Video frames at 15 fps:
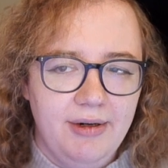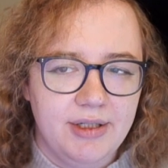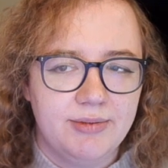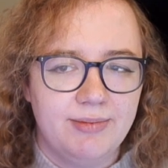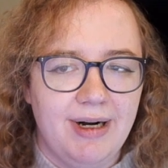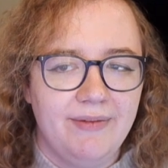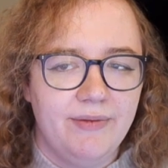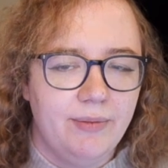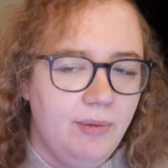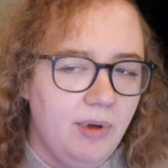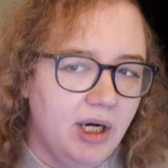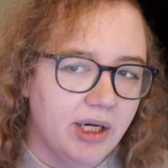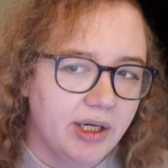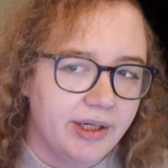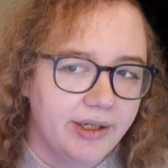does Raft
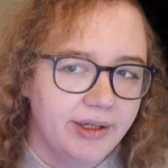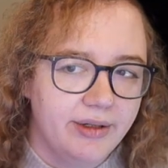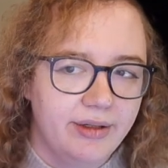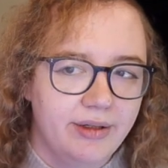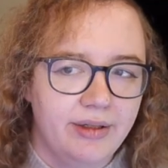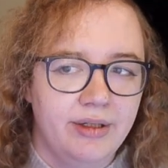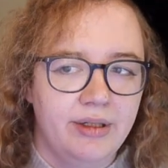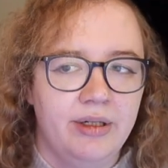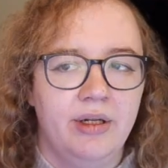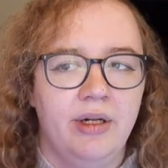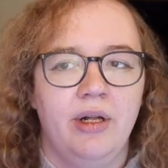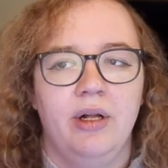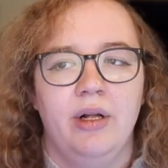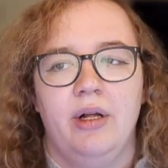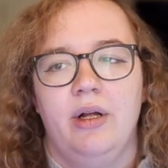work?
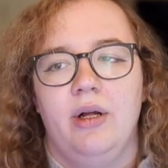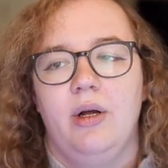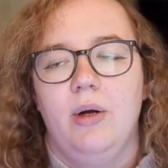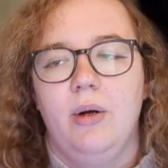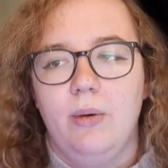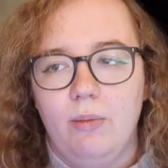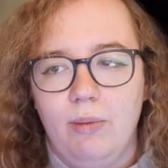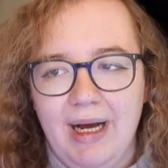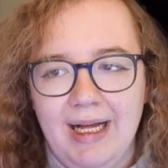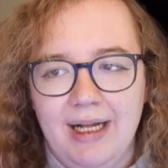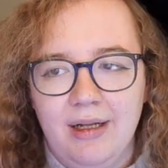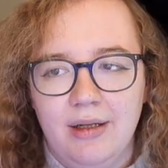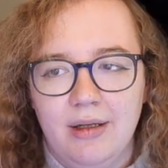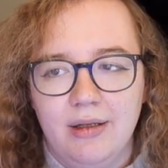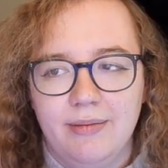
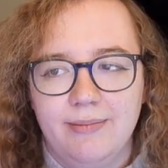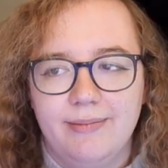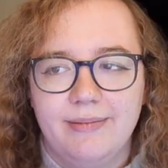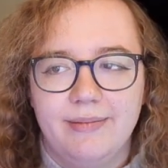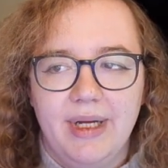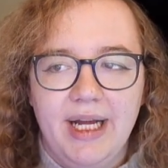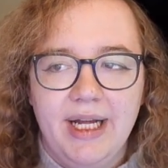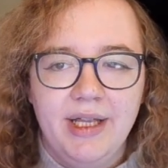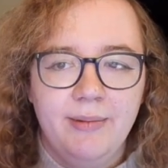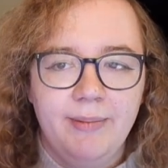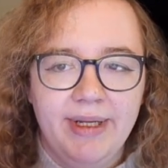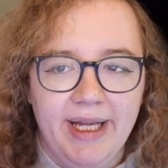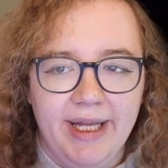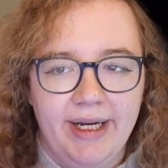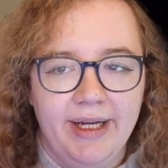Well, in the
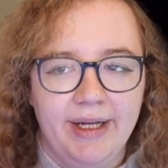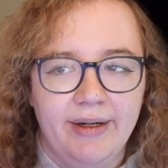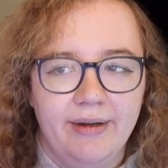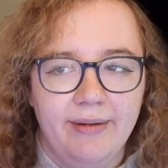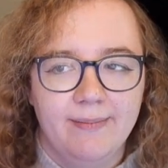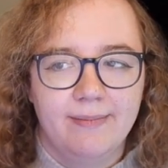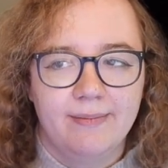beginning,